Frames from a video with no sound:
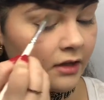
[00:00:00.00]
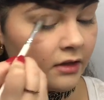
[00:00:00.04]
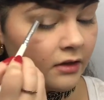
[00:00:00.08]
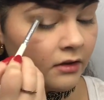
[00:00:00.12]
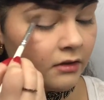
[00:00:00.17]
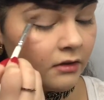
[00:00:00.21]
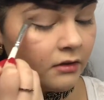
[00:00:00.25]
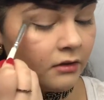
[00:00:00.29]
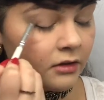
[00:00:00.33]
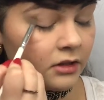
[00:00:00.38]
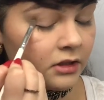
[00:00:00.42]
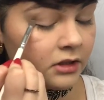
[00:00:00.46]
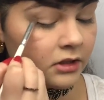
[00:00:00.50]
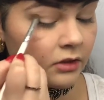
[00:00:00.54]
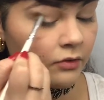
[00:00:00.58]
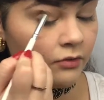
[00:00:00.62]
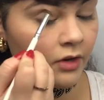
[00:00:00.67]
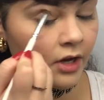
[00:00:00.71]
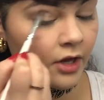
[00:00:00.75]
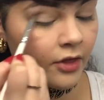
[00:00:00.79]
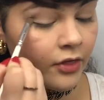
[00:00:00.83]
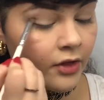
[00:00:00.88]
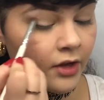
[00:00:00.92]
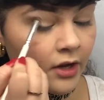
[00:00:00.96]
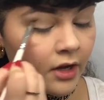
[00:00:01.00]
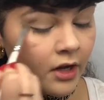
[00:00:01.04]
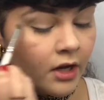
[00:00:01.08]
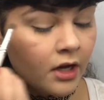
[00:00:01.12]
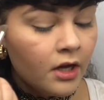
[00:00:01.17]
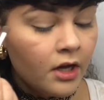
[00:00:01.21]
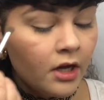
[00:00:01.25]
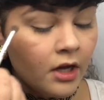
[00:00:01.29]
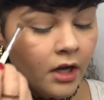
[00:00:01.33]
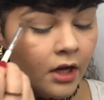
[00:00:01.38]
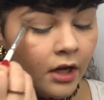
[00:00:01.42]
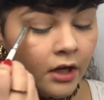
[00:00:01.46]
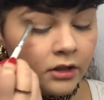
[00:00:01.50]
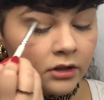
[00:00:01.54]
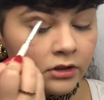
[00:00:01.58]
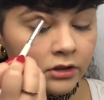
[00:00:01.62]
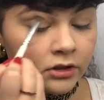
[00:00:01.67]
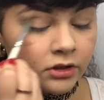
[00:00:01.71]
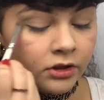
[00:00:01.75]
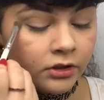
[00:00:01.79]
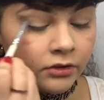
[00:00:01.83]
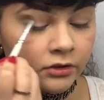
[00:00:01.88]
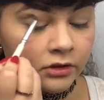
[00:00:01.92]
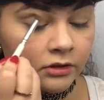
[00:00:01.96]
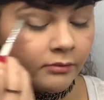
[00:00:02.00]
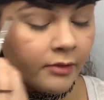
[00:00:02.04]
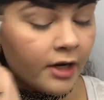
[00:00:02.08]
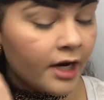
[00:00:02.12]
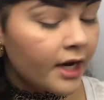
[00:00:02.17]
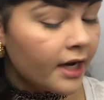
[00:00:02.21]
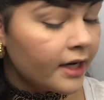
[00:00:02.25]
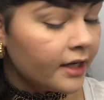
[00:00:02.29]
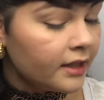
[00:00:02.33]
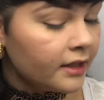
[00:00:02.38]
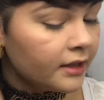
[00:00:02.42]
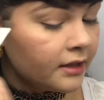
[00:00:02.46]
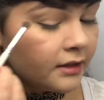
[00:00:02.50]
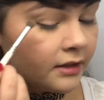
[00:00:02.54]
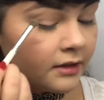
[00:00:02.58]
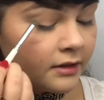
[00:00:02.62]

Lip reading: look, so nothing too dramatic.